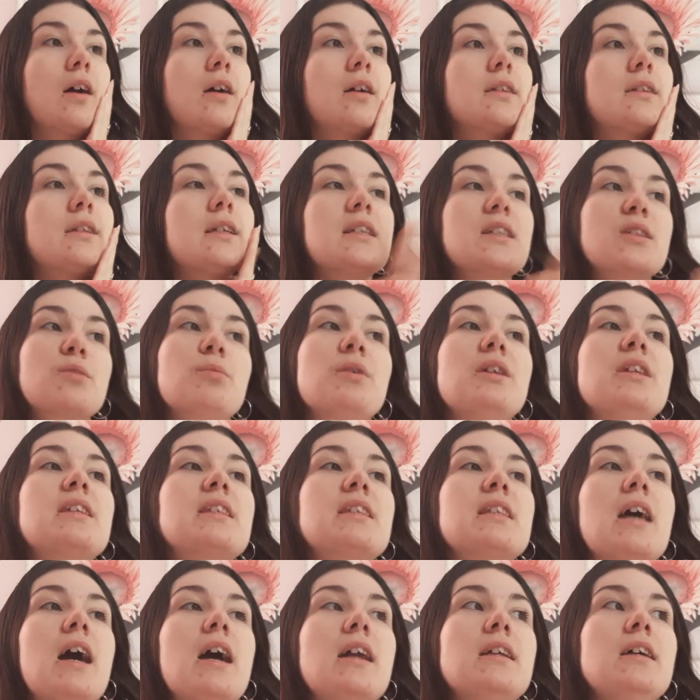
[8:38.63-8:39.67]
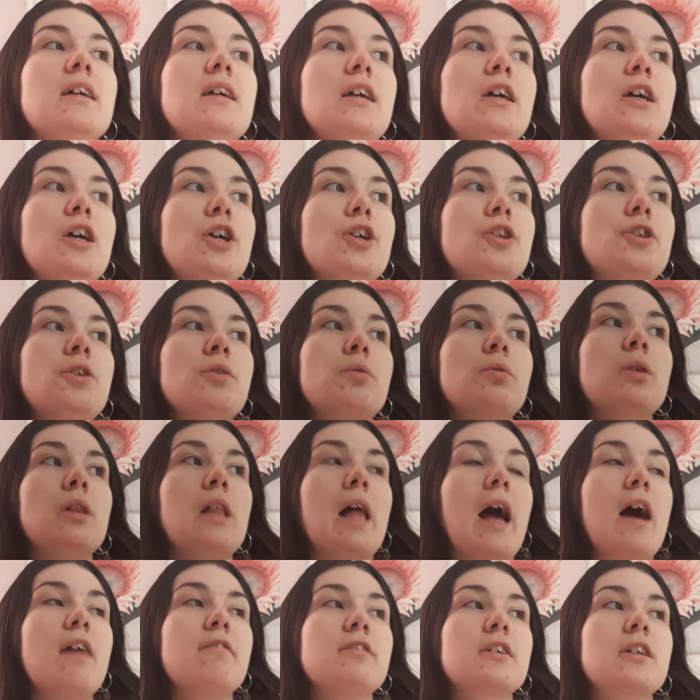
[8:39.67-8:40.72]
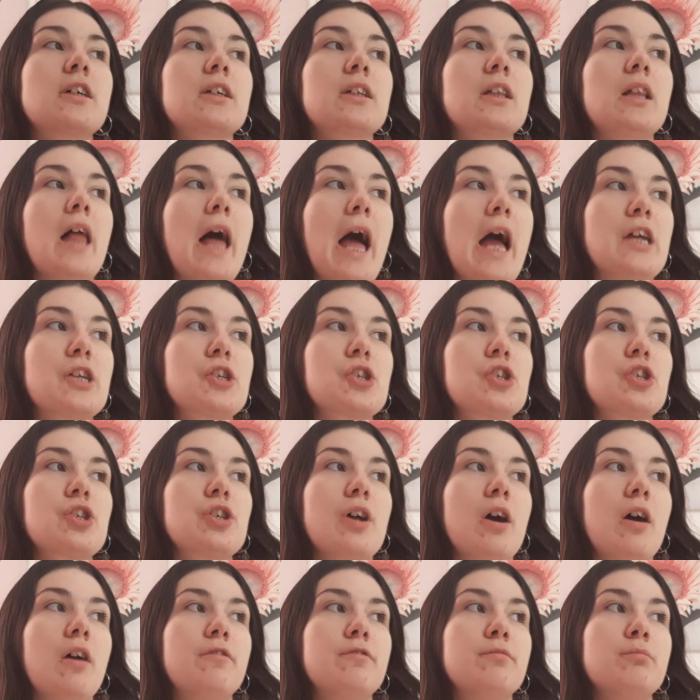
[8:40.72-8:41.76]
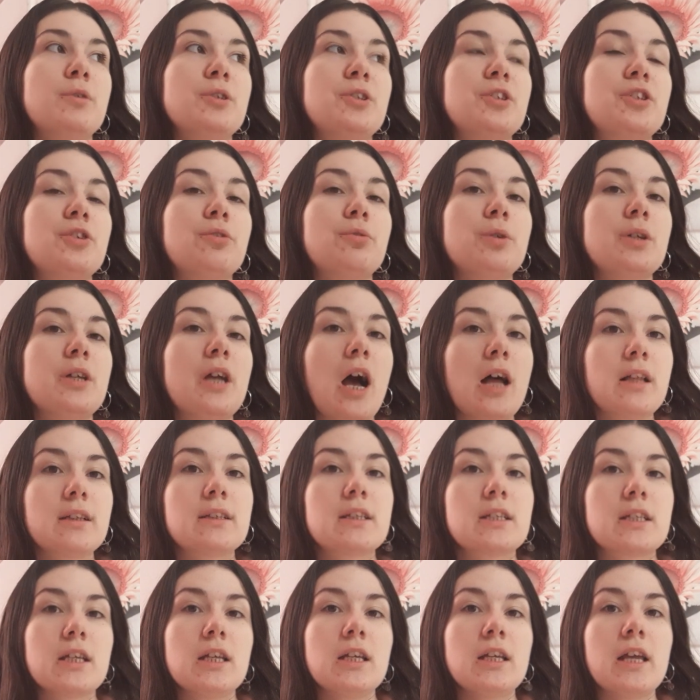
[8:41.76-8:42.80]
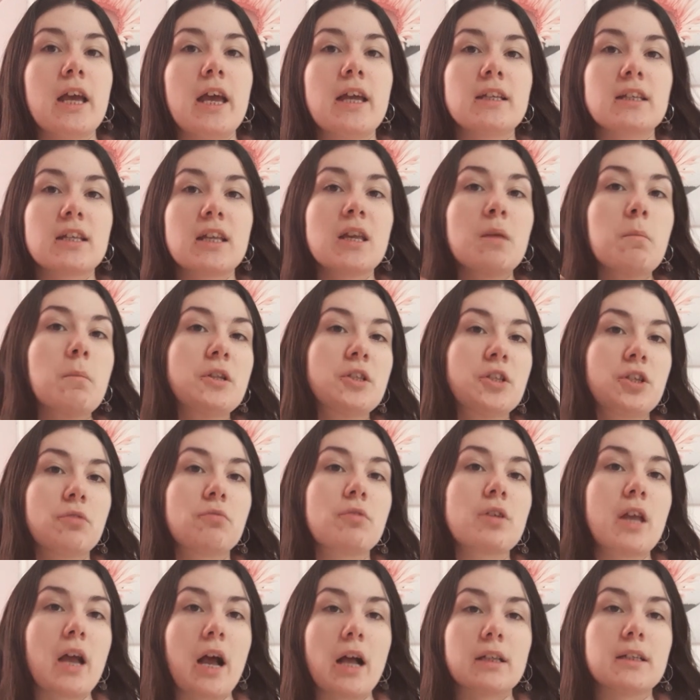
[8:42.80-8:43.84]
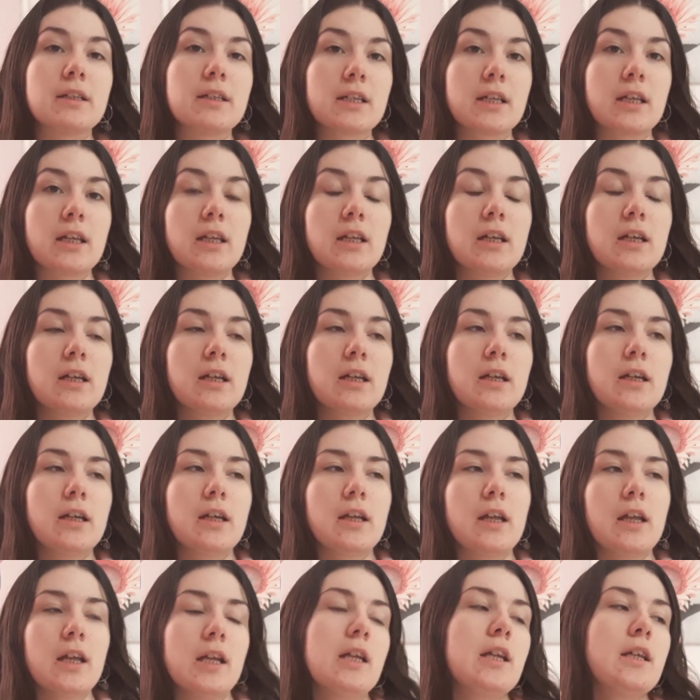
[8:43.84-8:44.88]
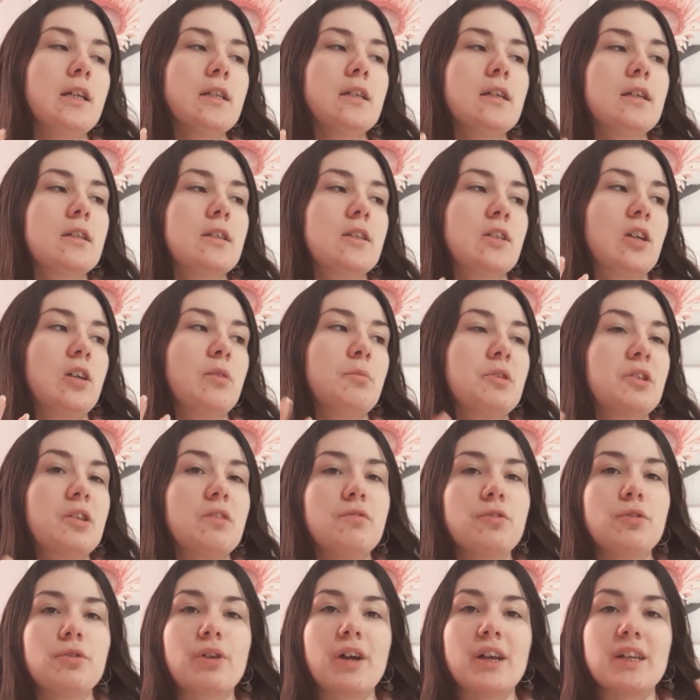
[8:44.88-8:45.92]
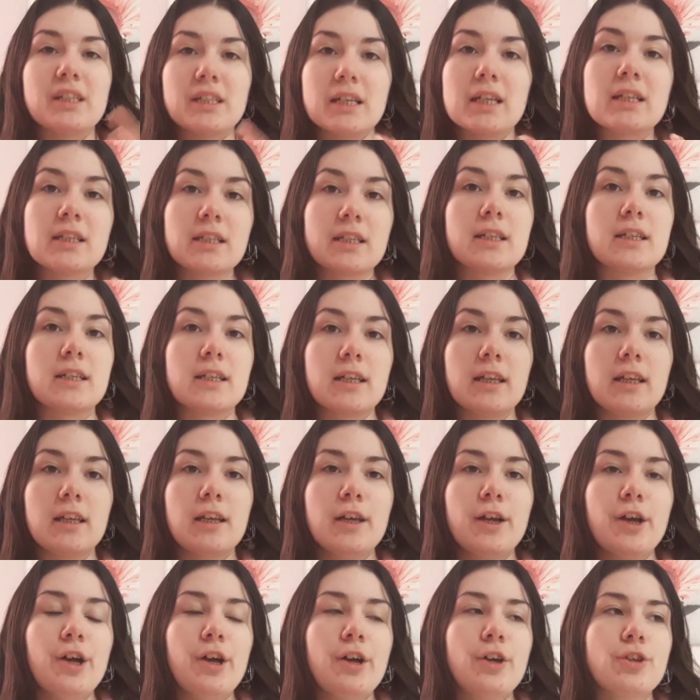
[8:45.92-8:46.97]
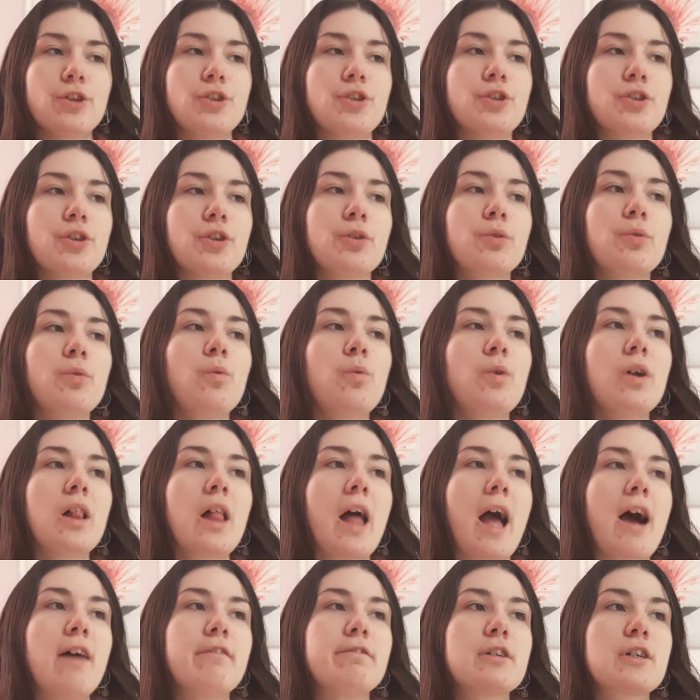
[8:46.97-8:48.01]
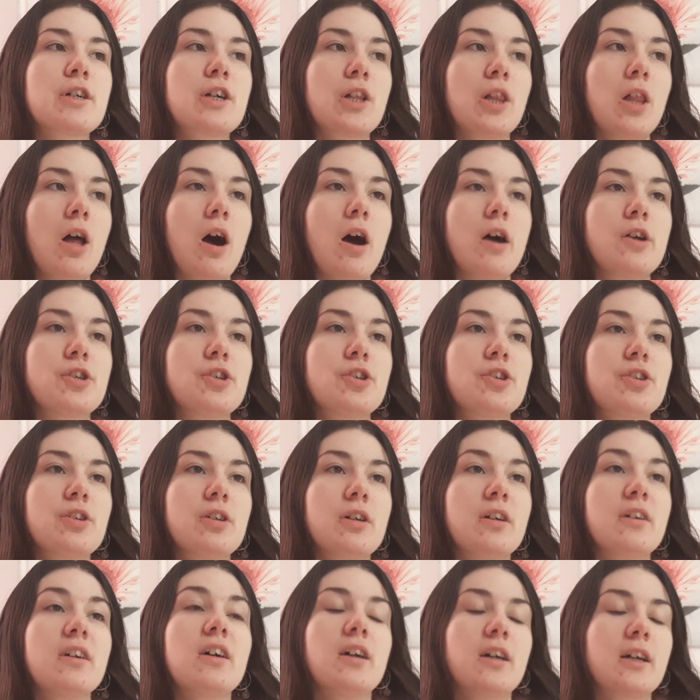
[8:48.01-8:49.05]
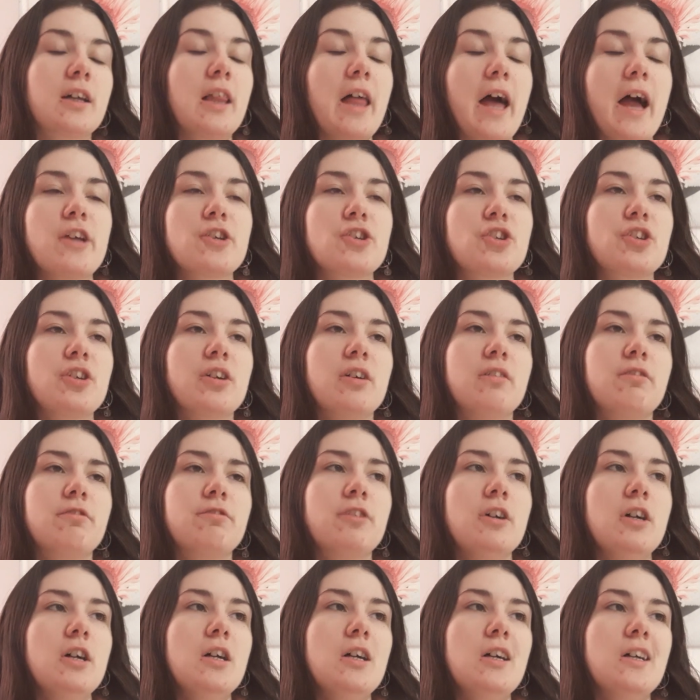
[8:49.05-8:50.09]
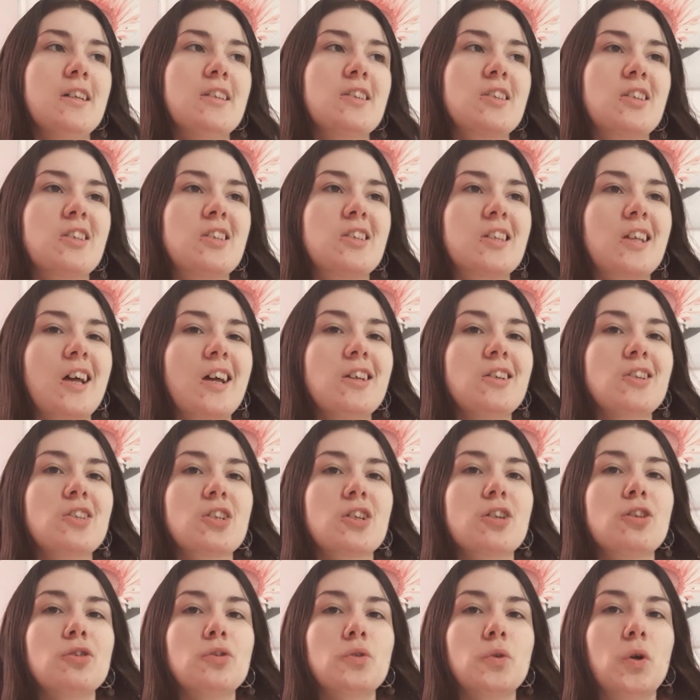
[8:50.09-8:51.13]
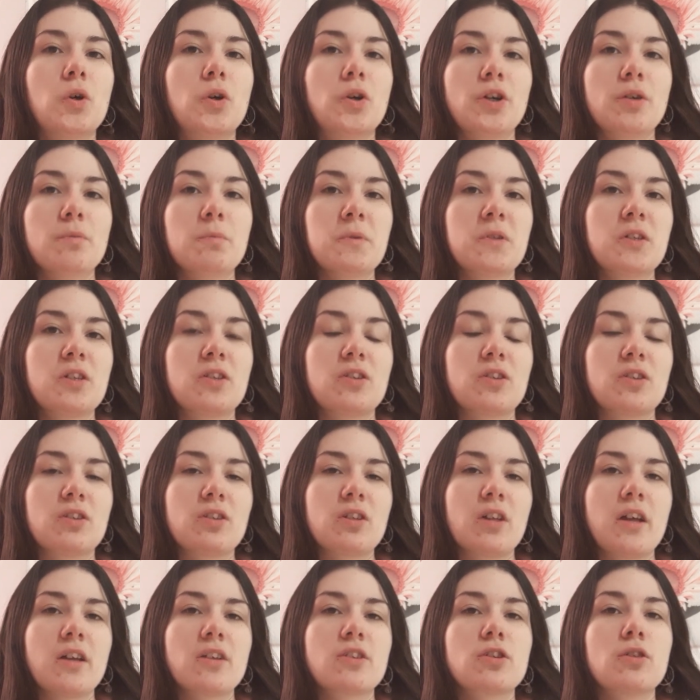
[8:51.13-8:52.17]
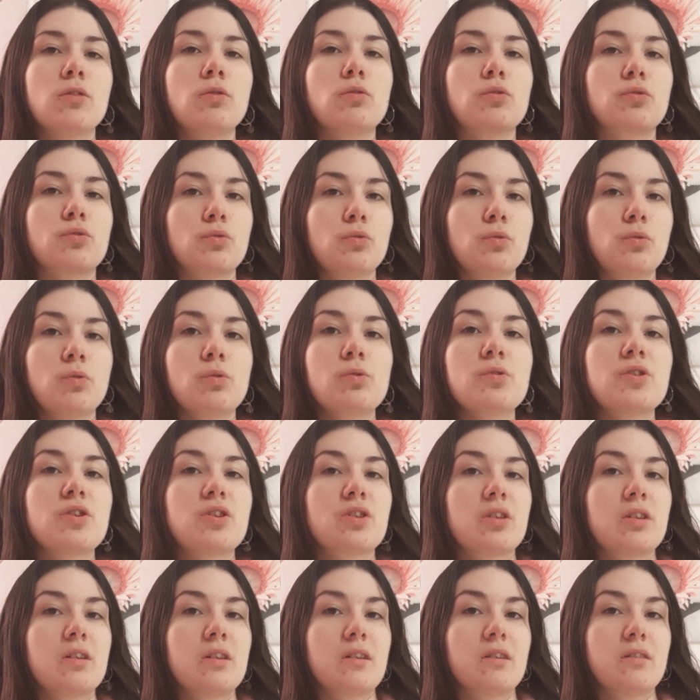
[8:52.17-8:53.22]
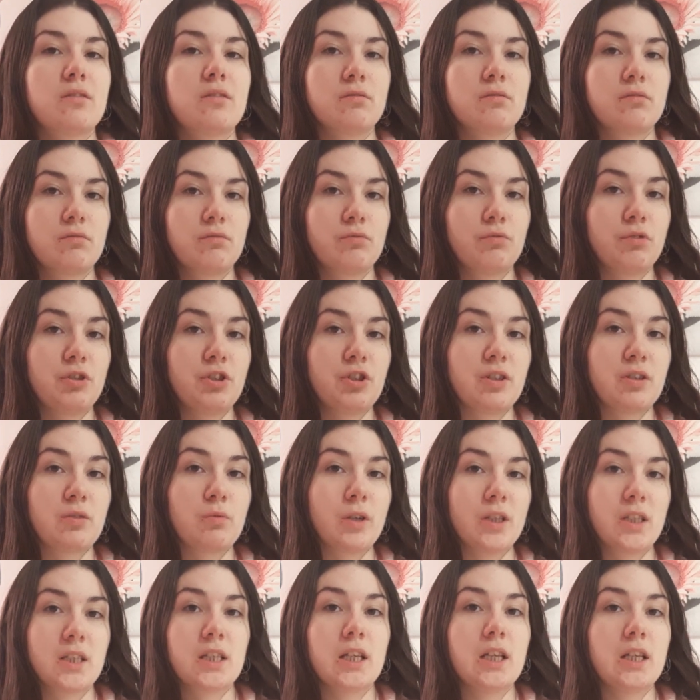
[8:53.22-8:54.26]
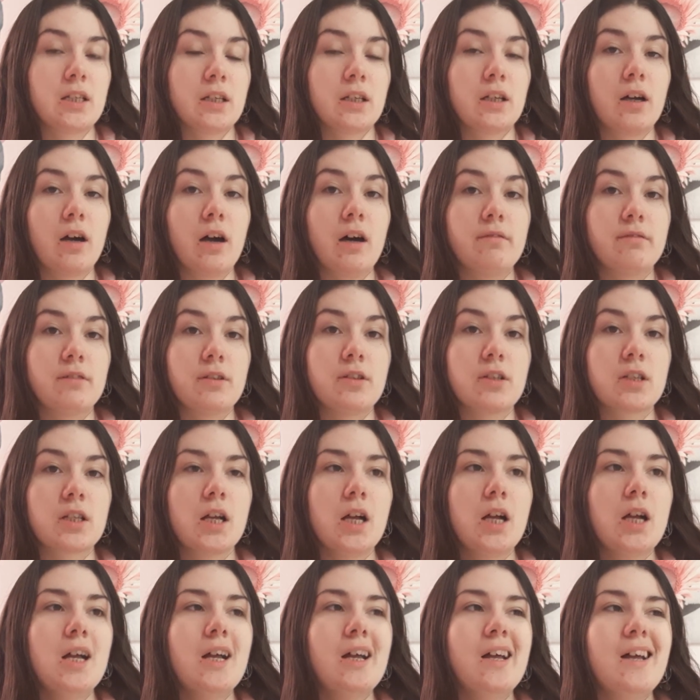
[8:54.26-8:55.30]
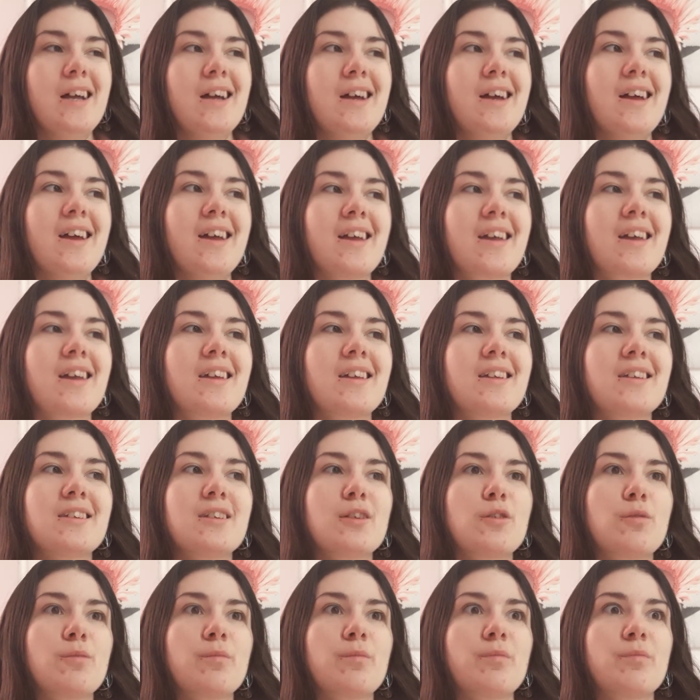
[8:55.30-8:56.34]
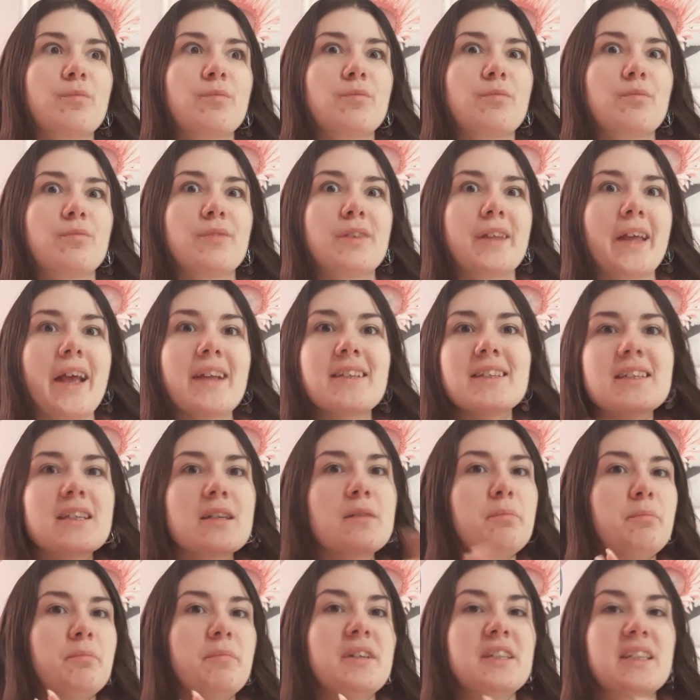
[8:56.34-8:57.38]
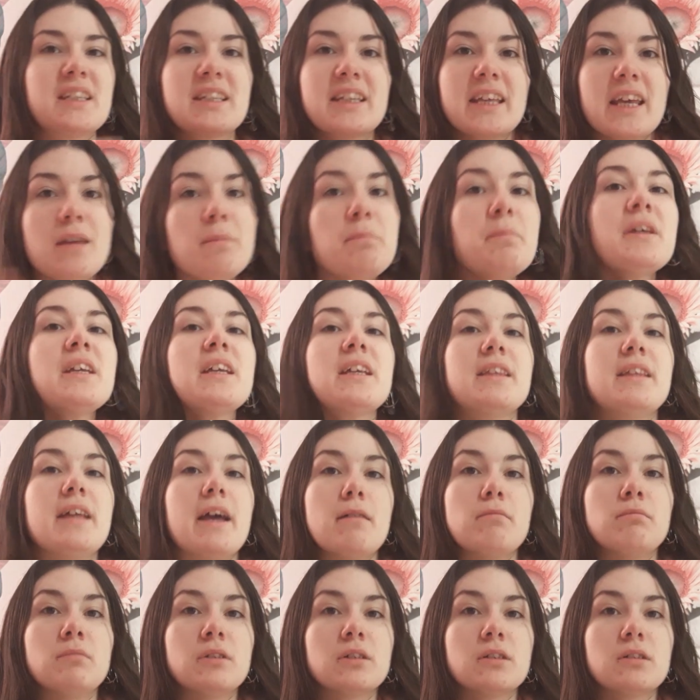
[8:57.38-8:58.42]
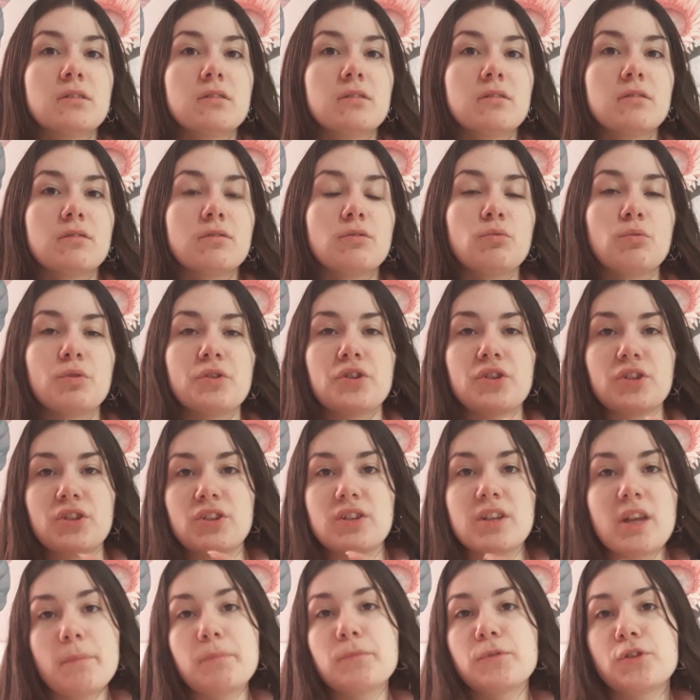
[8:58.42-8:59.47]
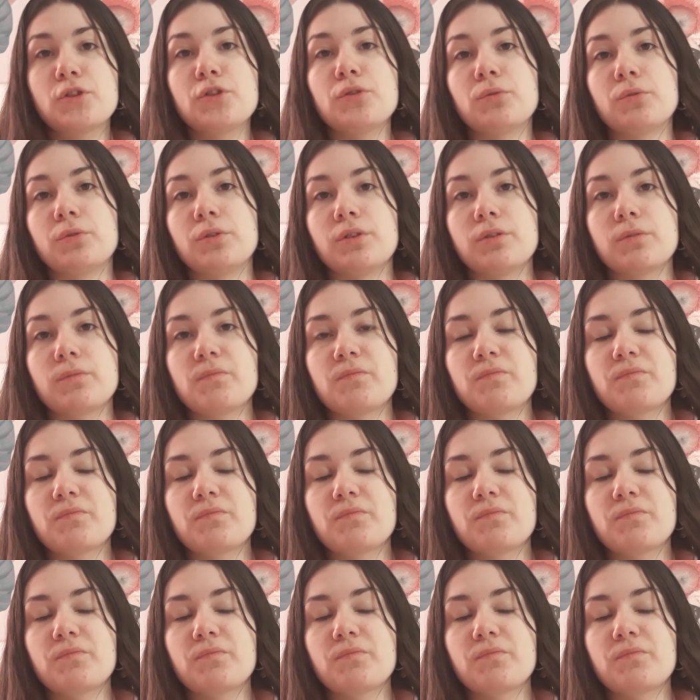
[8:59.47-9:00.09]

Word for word: this means that you will have a clash of materiality and immateriality in terms of your identity. You will have a clash, a, a clash of societal norms, societal rules, which is what Satan governs, and esca- escaping them, which is Neptune.